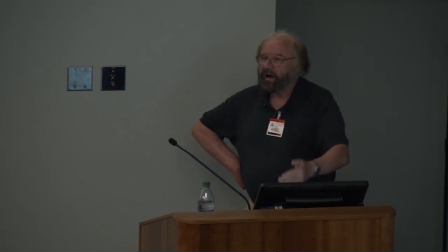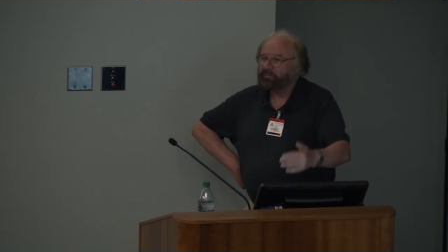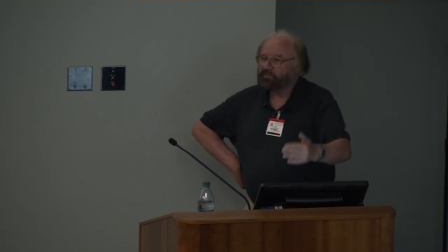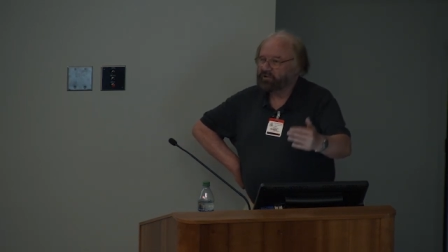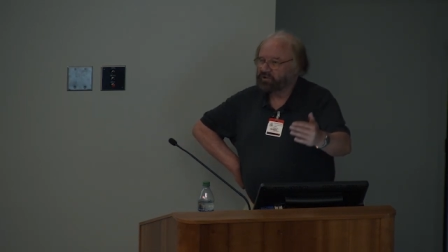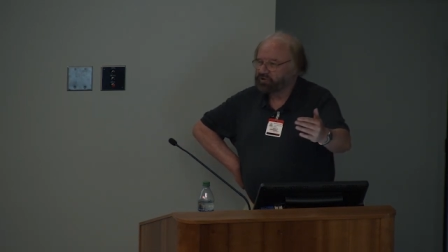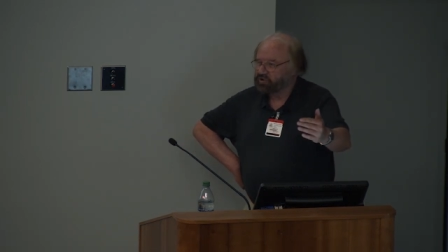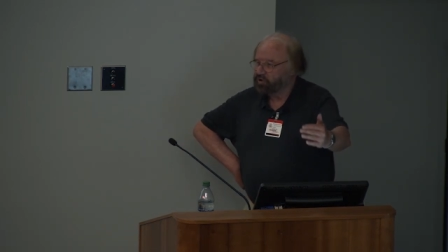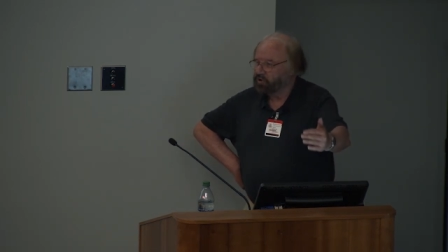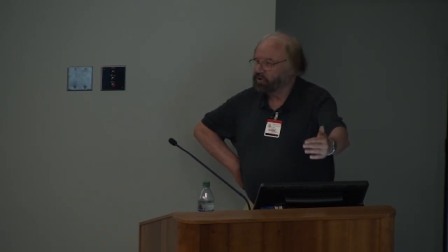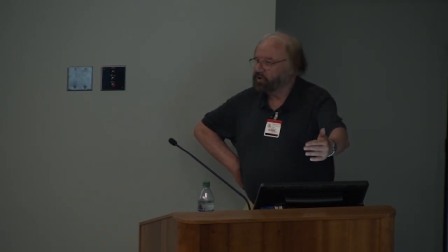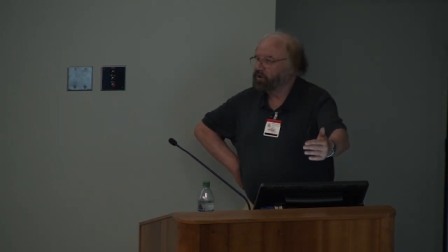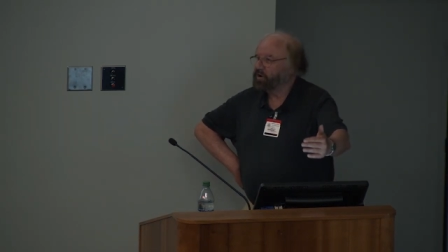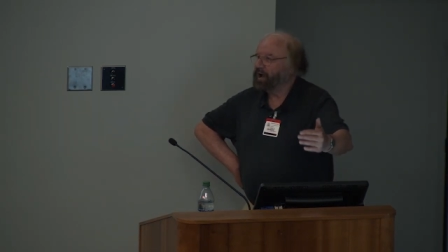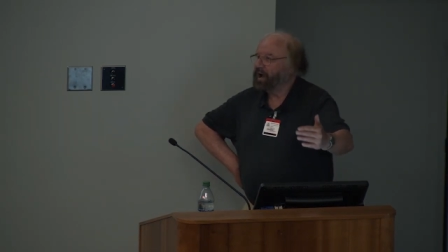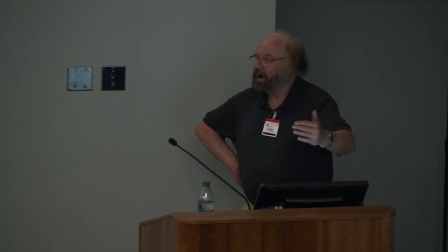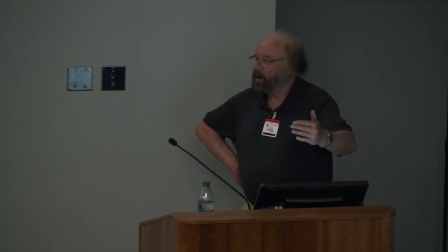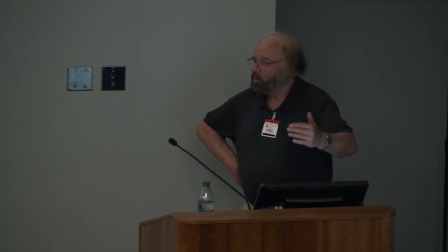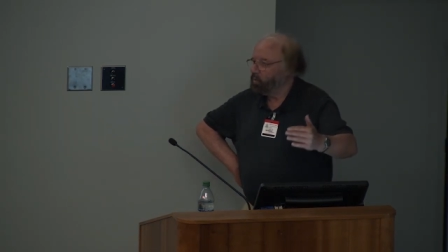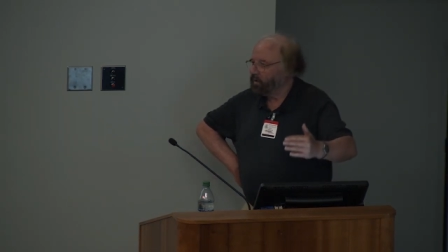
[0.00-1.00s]
I'm just showing you
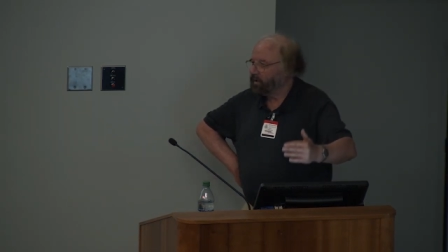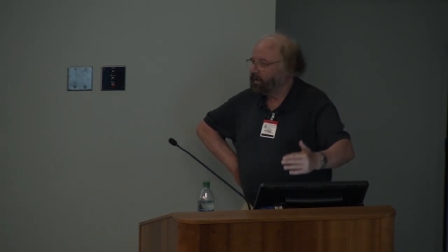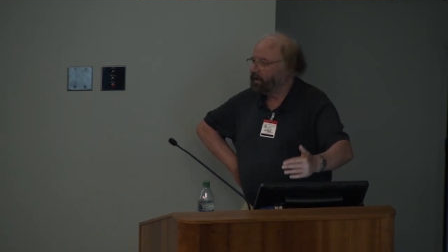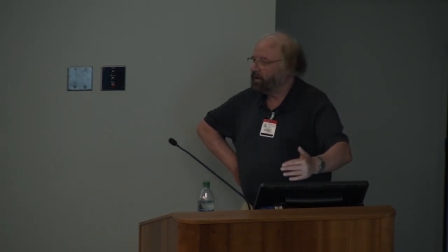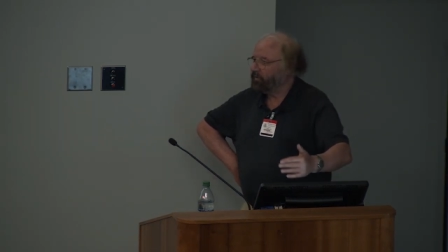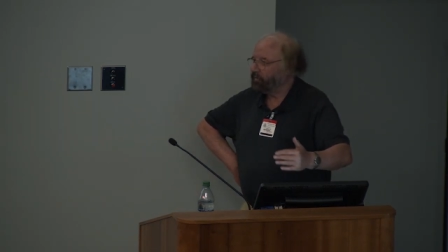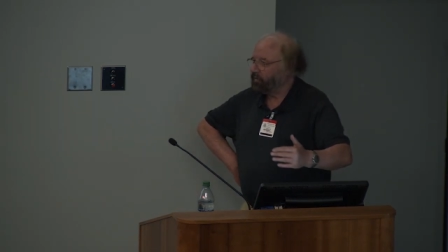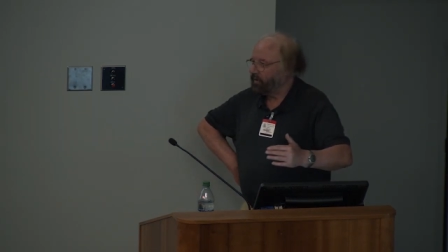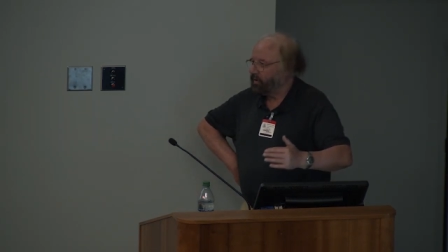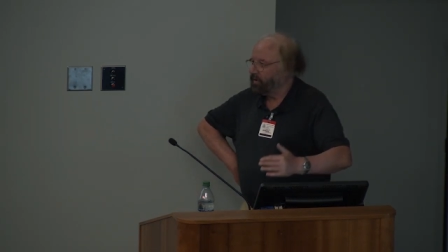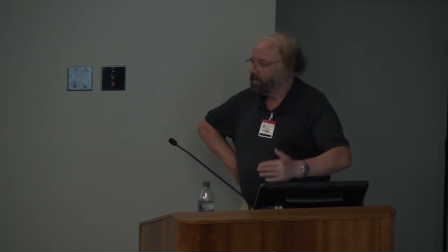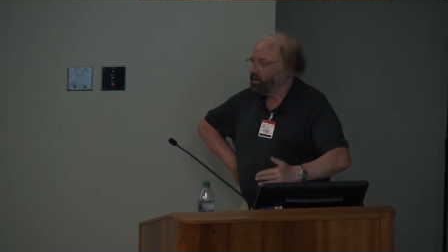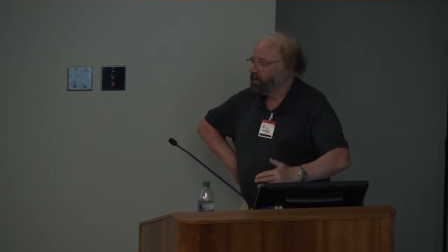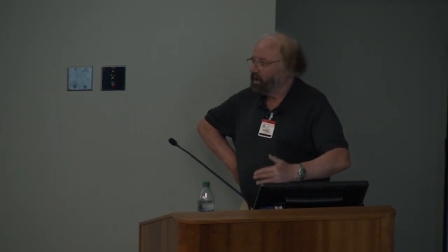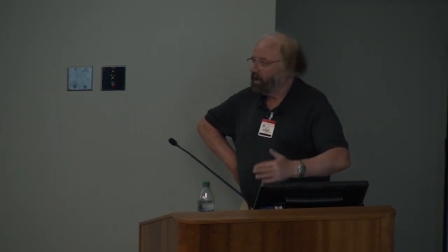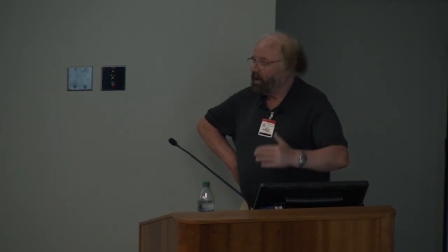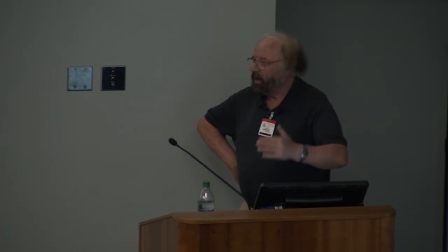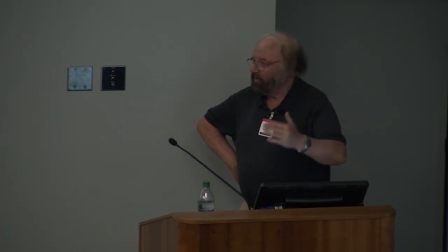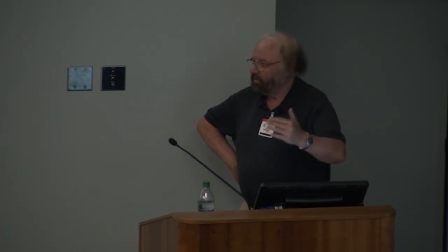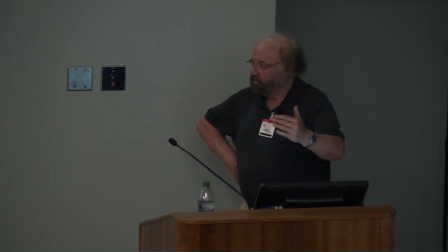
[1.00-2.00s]
how we get there
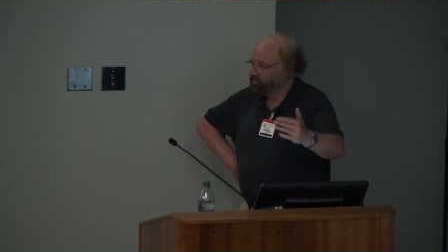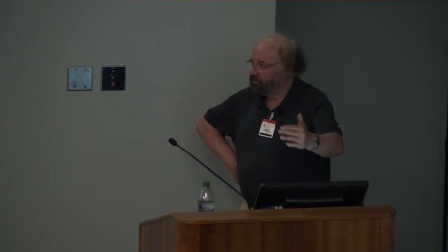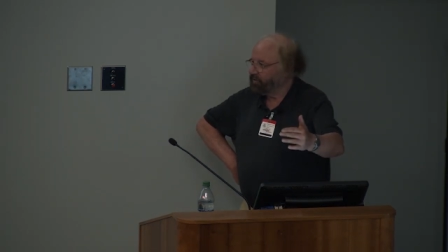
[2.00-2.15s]
and the